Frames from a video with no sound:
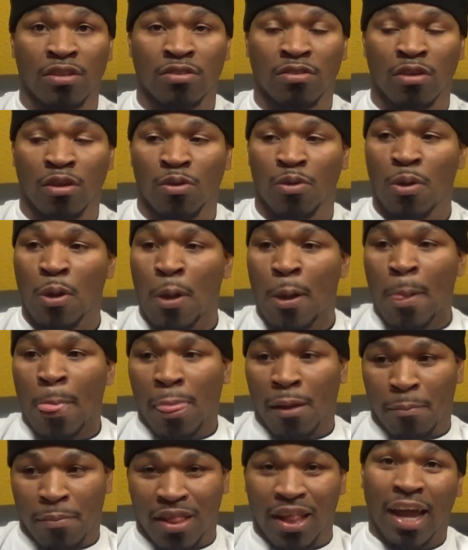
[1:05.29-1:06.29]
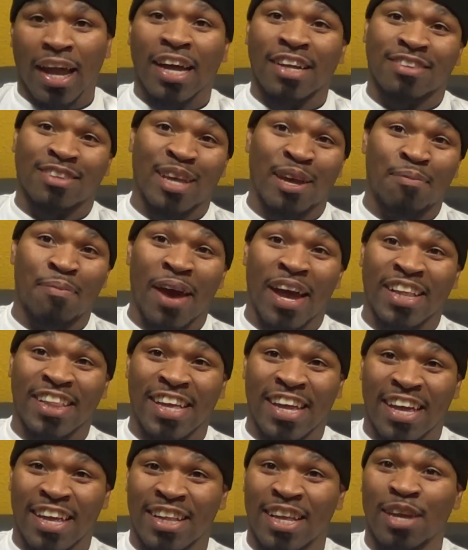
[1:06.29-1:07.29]
So, I mean, like I said, back
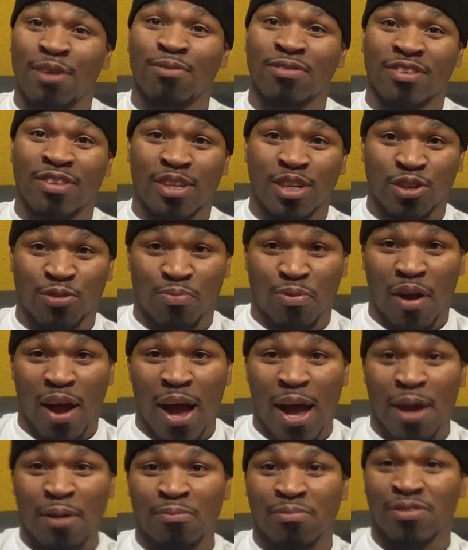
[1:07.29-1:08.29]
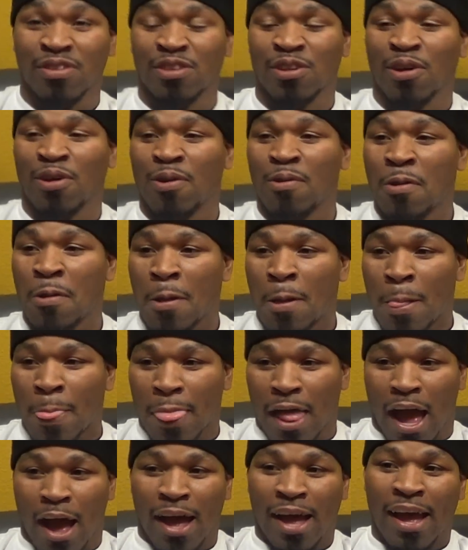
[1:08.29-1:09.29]
then he was in his prime. So
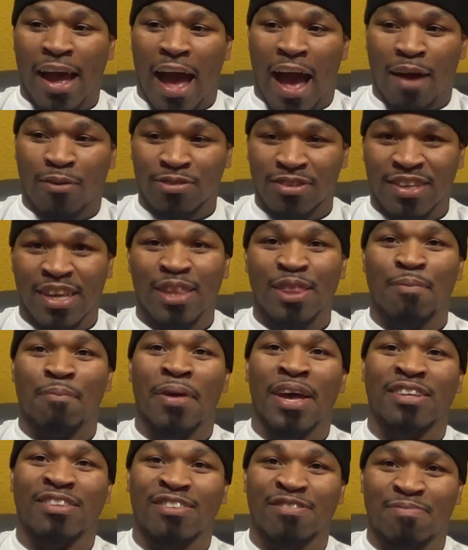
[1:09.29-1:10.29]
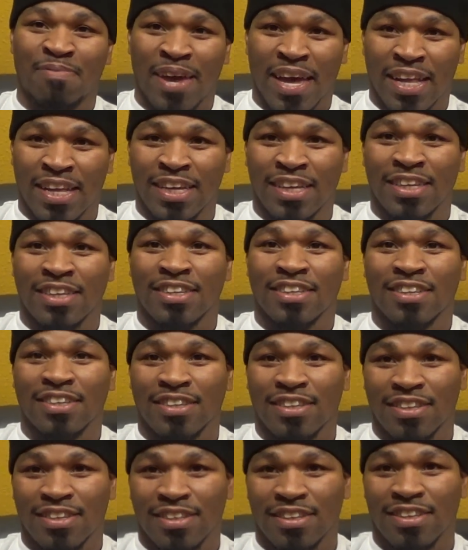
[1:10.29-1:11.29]
I, I was getting the best of Manny.
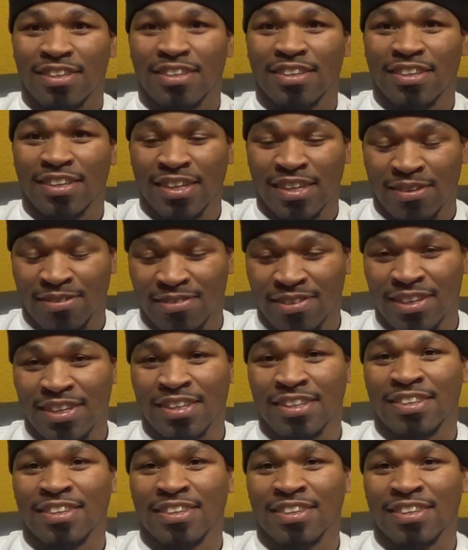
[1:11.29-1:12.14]
You were? Yeah, I was.